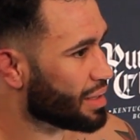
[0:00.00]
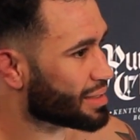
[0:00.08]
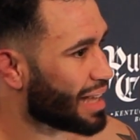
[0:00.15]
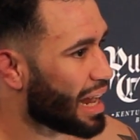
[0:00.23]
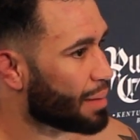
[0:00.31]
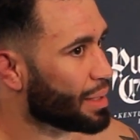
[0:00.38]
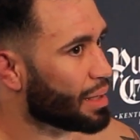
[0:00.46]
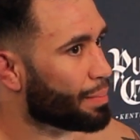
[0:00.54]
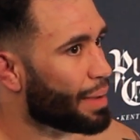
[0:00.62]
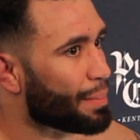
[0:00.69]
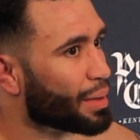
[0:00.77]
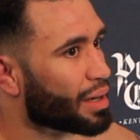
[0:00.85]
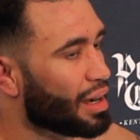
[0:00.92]
got to be the
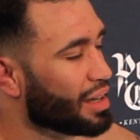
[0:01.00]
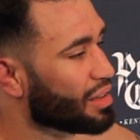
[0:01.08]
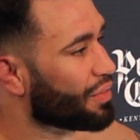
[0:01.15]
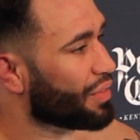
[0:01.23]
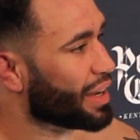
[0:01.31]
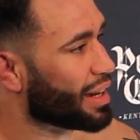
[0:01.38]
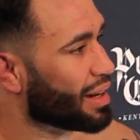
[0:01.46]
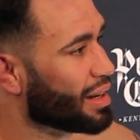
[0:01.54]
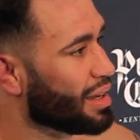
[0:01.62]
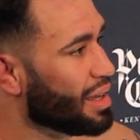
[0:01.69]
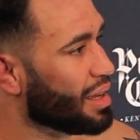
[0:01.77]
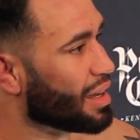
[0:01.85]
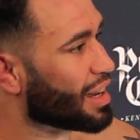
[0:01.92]
paper cut on the finger,
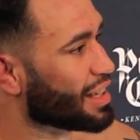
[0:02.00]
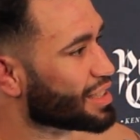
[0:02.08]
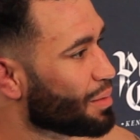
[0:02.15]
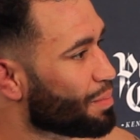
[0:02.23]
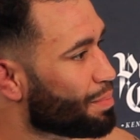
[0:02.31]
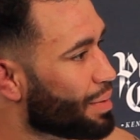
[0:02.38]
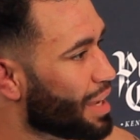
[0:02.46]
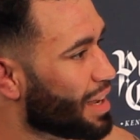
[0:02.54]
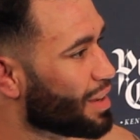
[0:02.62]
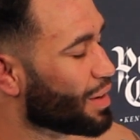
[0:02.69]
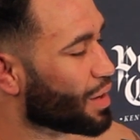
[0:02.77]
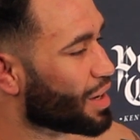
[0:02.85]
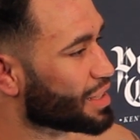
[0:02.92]
because
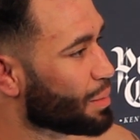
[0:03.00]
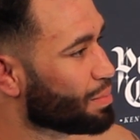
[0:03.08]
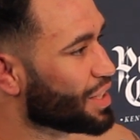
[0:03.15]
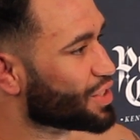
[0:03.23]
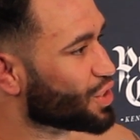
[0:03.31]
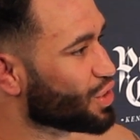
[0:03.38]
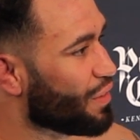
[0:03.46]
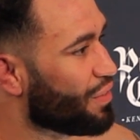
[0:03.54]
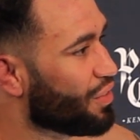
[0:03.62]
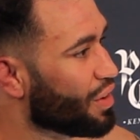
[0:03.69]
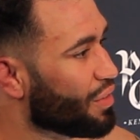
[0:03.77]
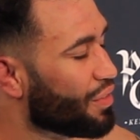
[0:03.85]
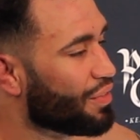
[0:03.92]
a blister on the
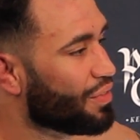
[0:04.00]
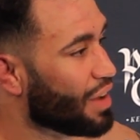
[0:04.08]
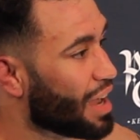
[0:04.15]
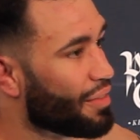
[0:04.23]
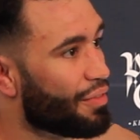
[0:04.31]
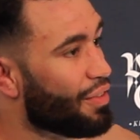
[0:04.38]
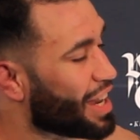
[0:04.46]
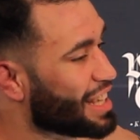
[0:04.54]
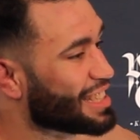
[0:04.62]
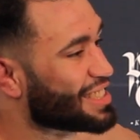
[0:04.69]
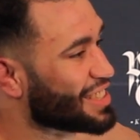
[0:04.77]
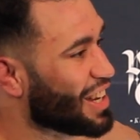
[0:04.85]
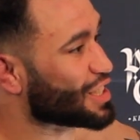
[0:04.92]
foot fucking
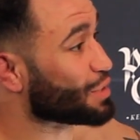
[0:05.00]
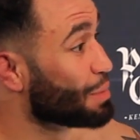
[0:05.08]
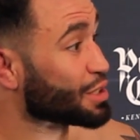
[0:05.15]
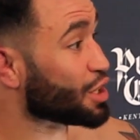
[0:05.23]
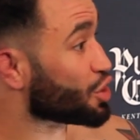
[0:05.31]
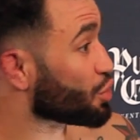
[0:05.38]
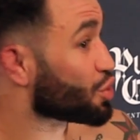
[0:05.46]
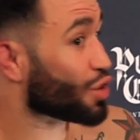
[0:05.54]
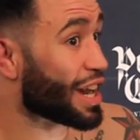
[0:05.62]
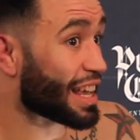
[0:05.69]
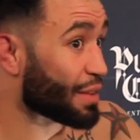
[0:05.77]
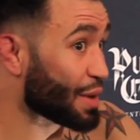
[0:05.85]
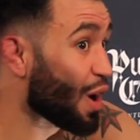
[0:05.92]
sucks, especially
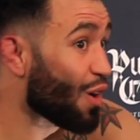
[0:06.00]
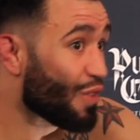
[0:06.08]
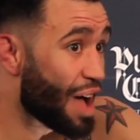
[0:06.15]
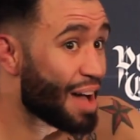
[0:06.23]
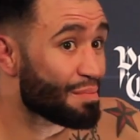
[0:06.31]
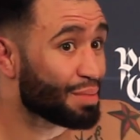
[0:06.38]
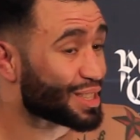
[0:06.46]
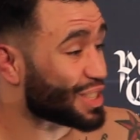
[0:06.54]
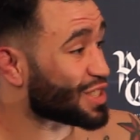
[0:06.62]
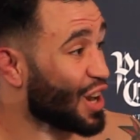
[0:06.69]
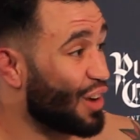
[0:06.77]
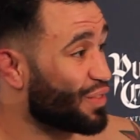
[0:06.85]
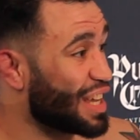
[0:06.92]
draining. We all have had blisters
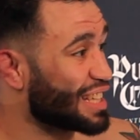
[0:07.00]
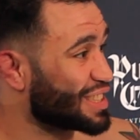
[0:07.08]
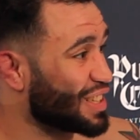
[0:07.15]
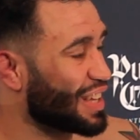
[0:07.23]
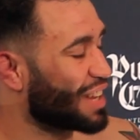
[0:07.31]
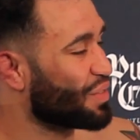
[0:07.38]
on our feet, so like